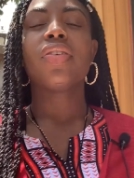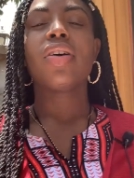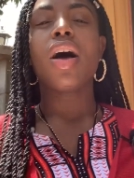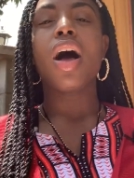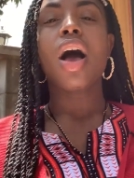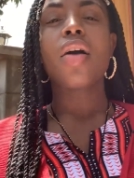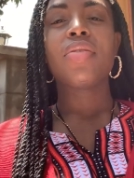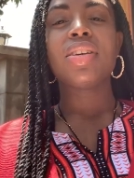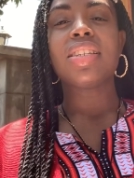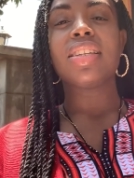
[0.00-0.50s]

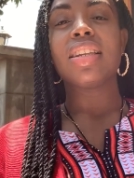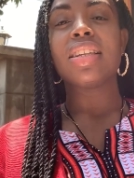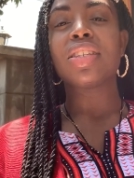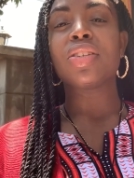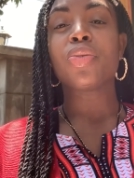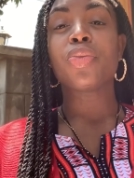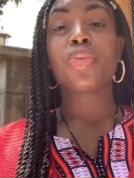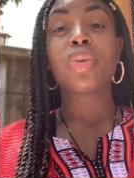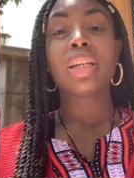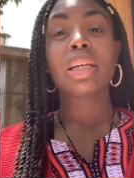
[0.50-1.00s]
obviously that's
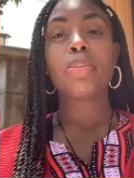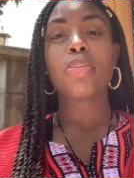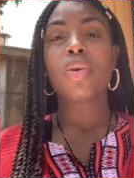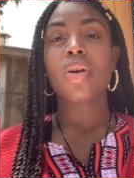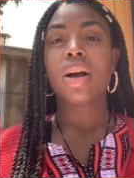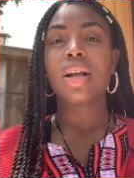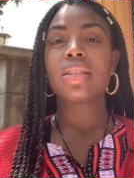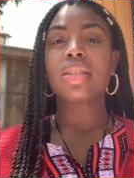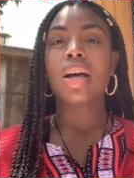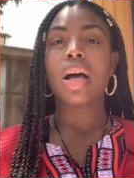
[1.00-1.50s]
a really
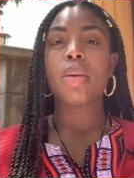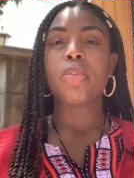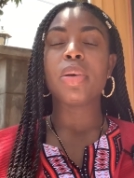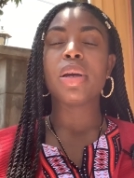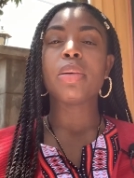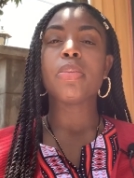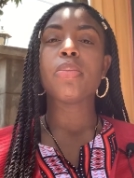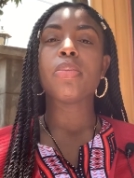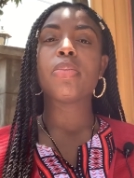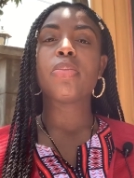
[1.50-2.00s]
broad topic,
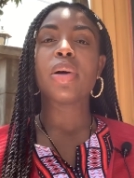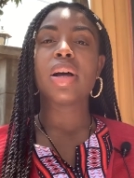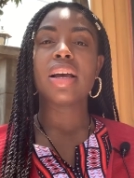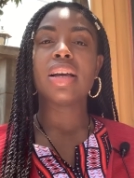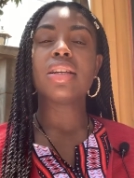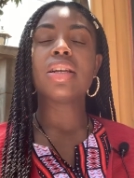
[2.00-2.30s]
but